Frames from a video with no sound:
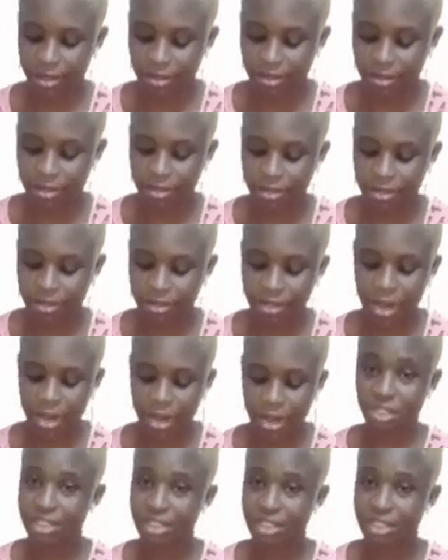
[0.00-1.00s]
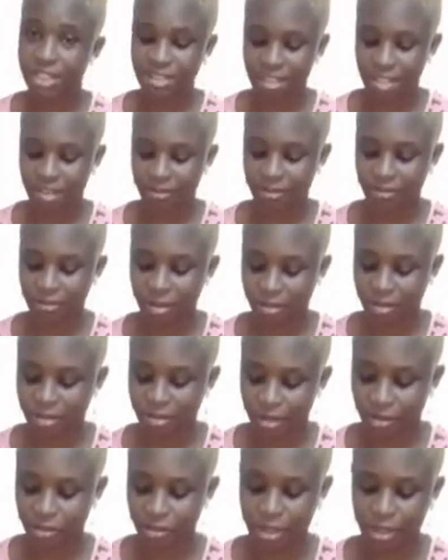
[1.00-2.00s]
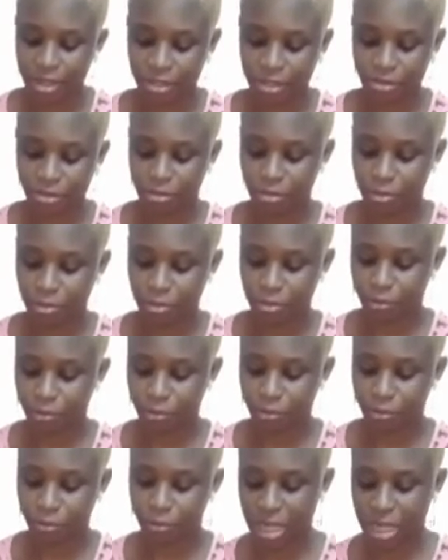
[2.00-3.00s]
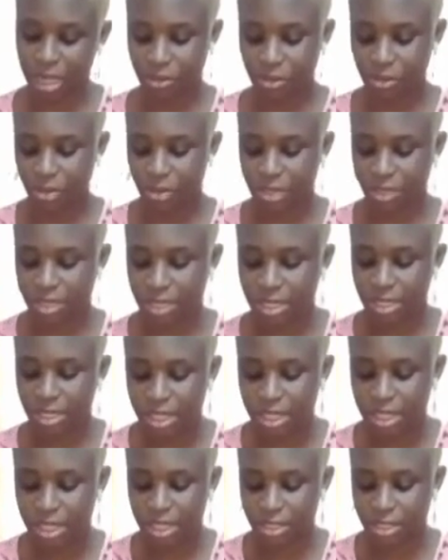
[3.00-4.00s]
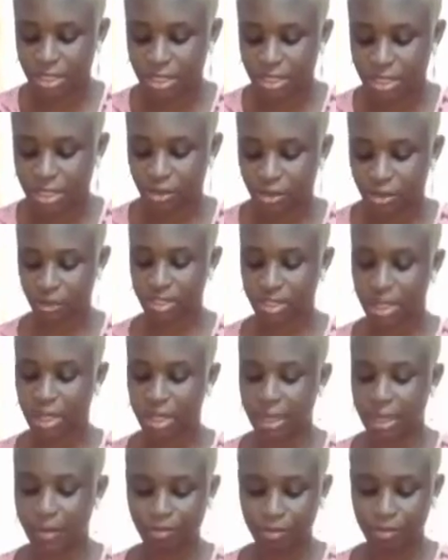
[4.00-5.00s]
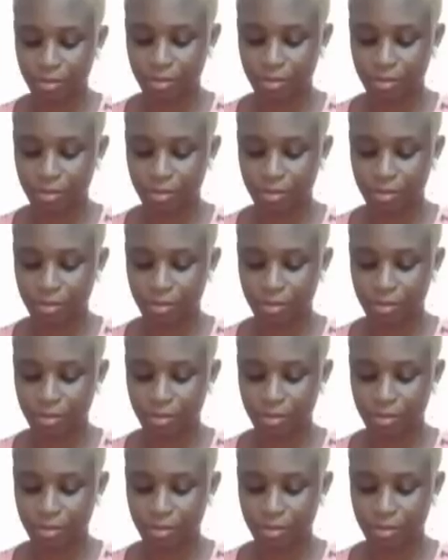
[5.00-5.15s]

See, I washed it yesterday very well. So for now I'll just get rid of this.